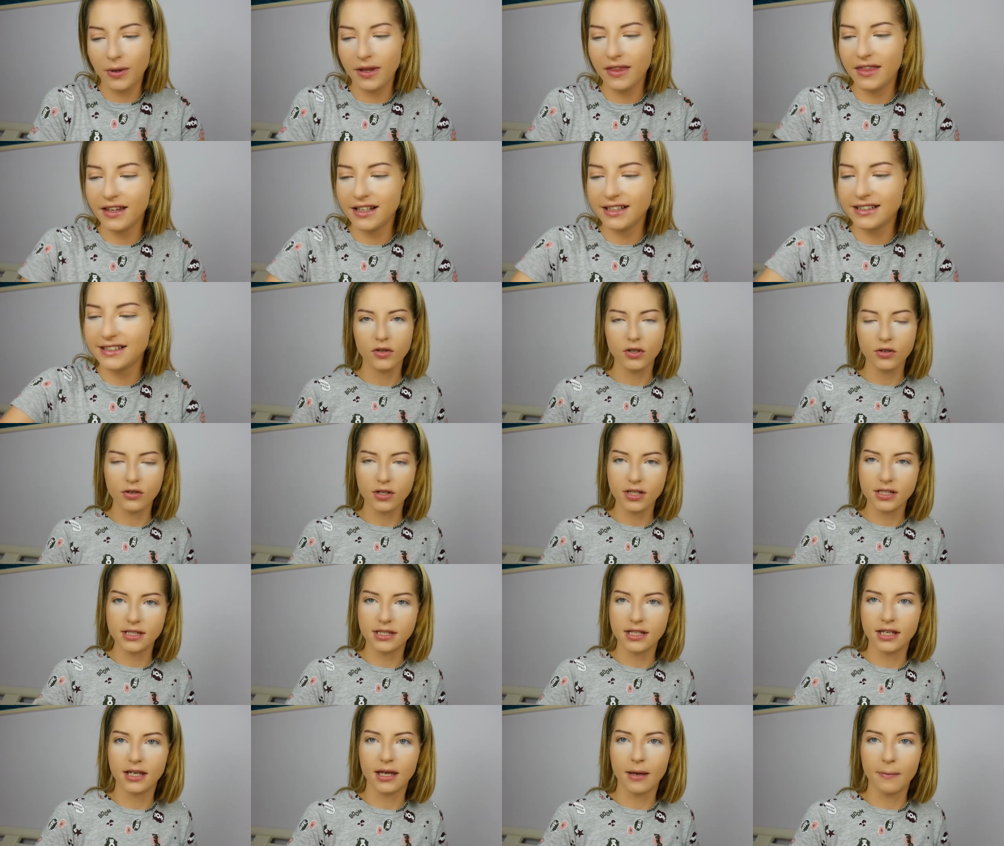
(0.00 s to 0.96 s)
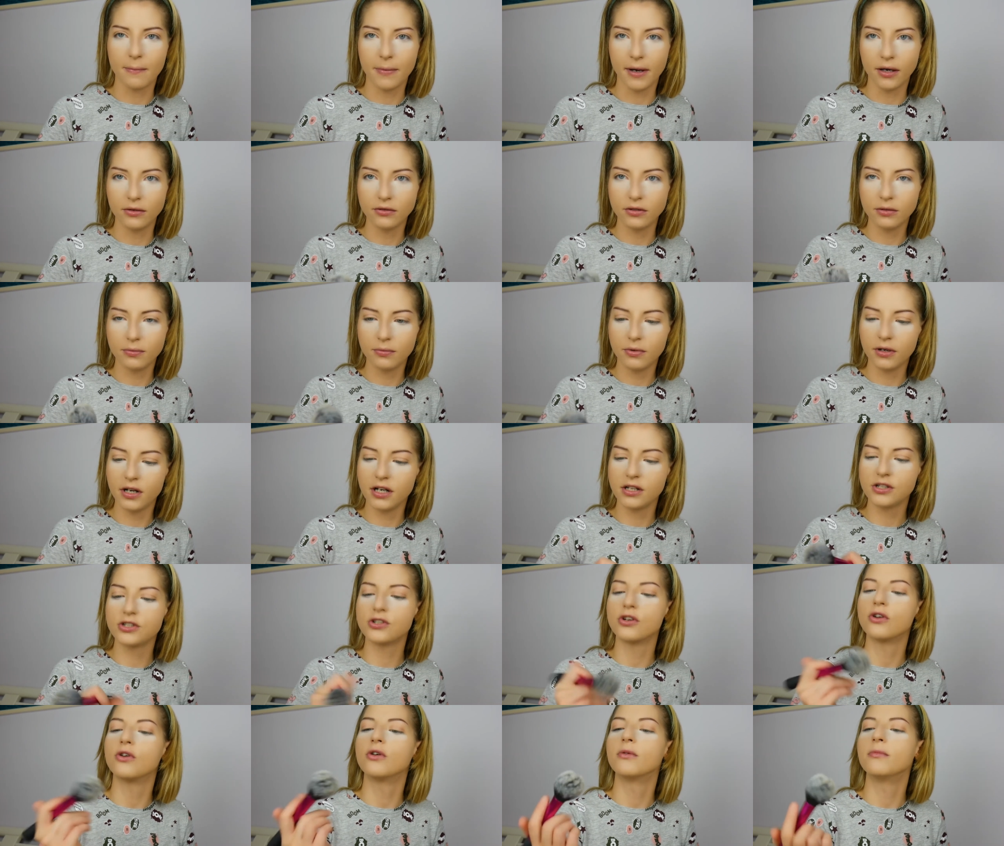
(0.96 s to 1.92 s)
with it, you can take a powder
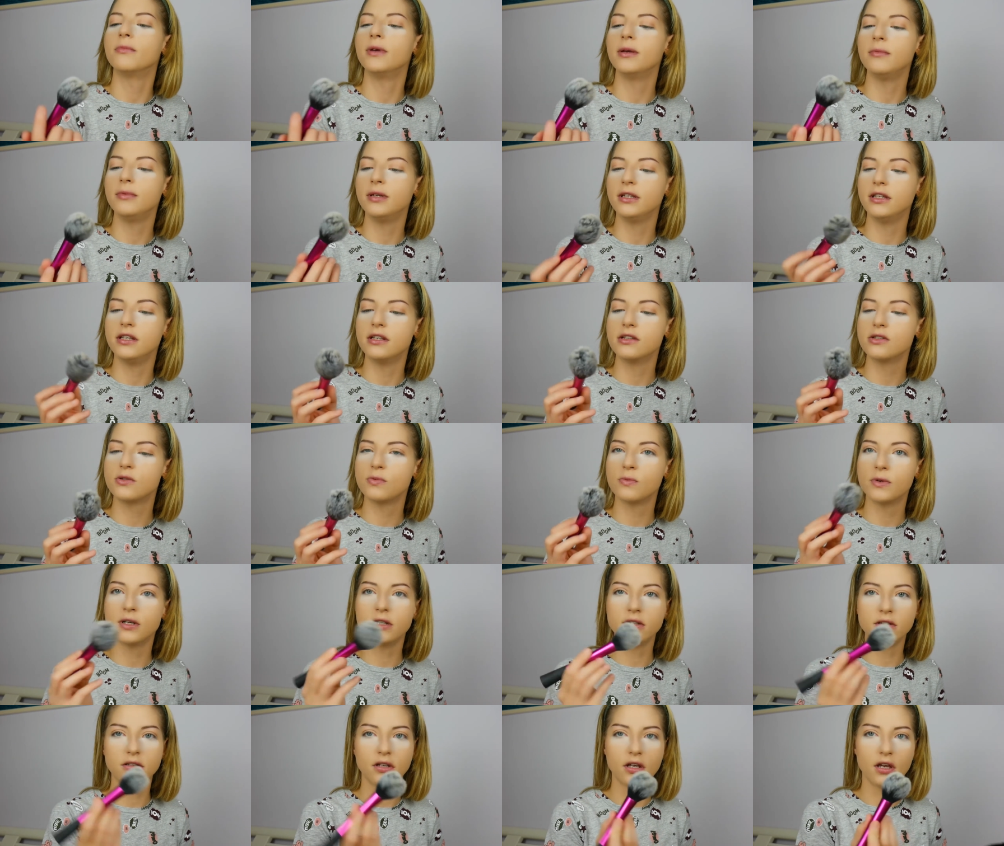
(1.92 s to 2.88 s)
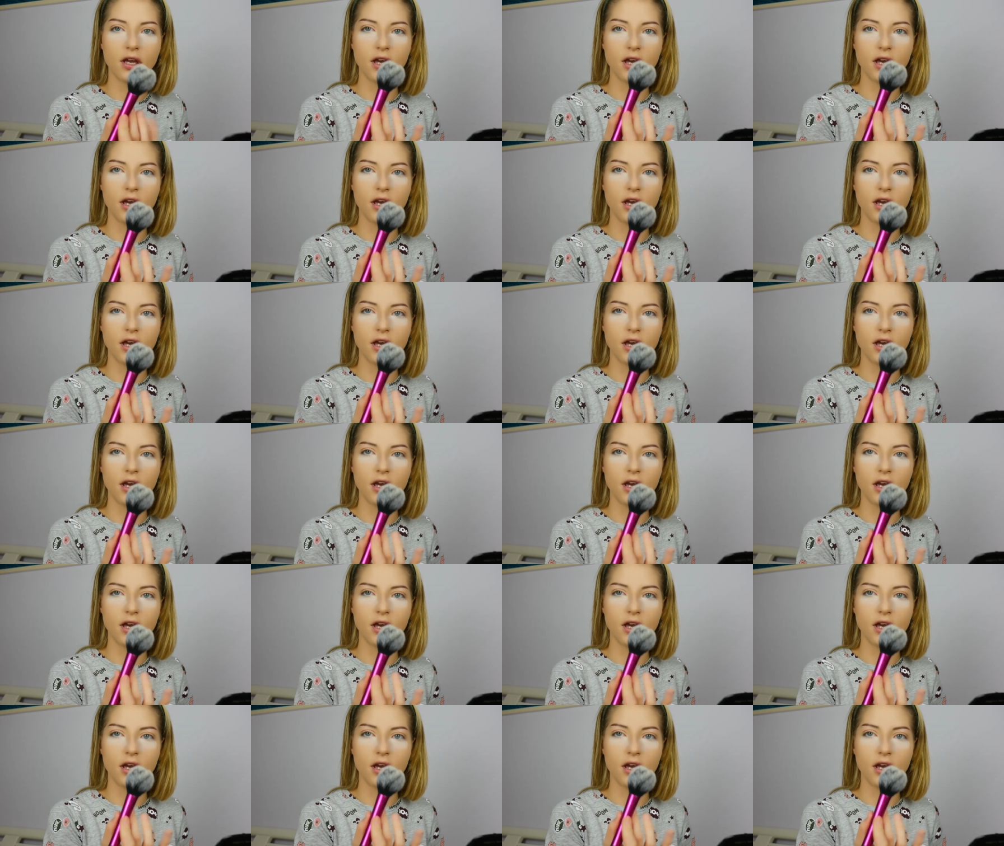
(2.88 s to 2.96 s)
brush or maybe this one.